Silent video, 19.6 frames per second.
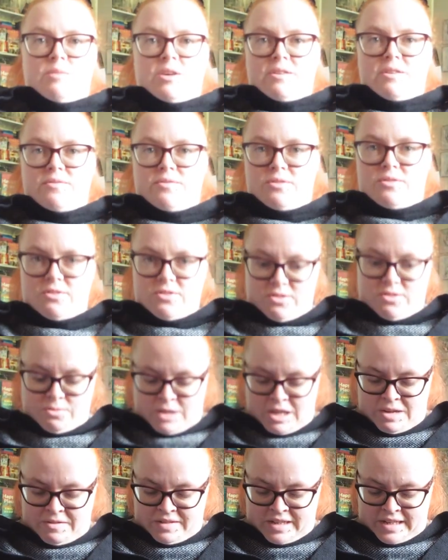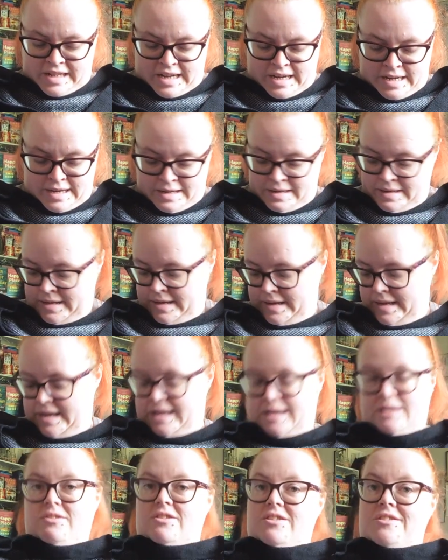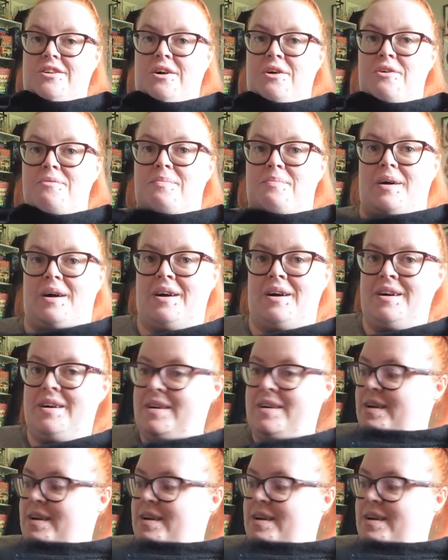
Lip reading: looking forward to wearing that in October.